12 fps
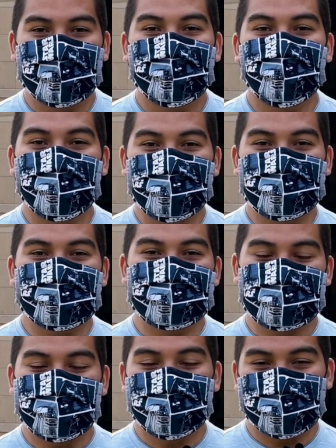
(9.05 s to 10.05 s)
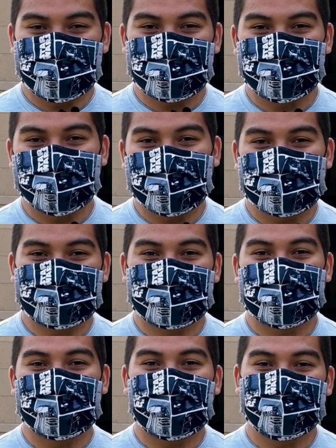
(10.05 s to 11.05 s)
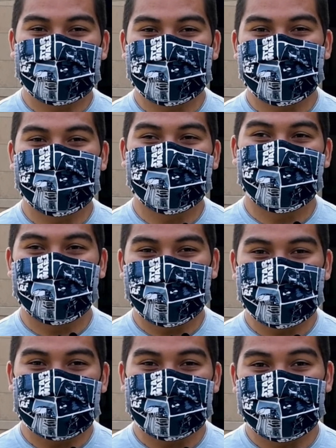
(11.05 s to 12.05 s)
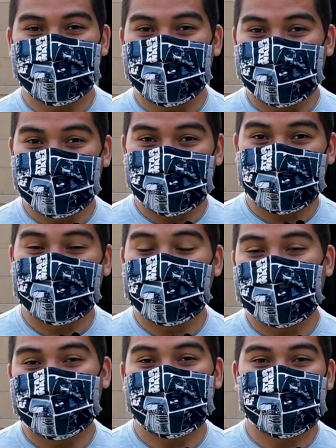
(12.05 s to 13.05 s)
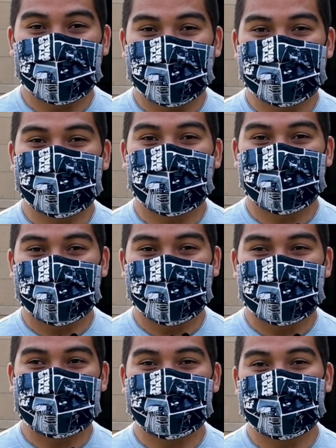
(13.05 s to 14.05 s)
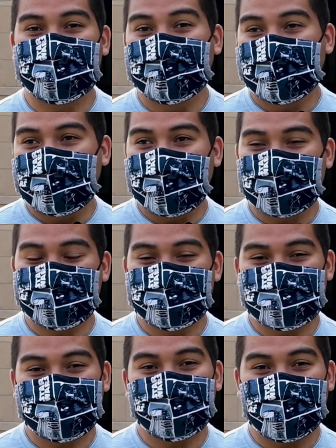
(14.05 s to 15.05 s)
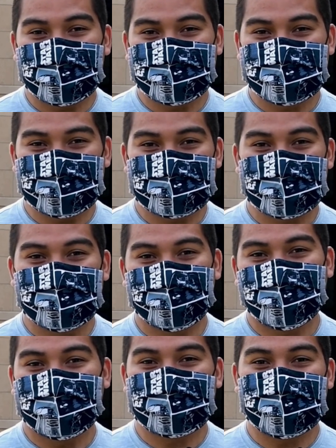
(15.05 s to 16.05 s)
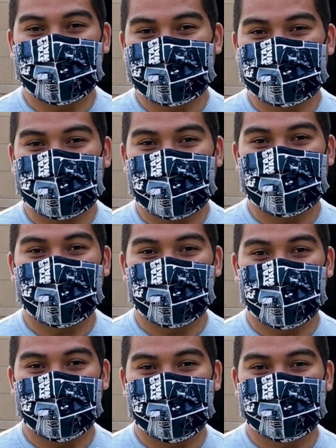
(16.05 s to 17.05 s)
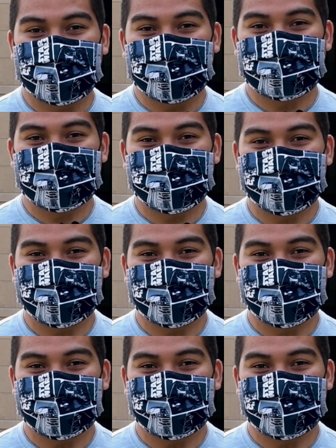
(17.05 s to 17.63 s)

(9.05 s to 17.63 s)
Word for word: Voting is important because it allows us to voice our support or help change government actions and policies that affect us and our communities.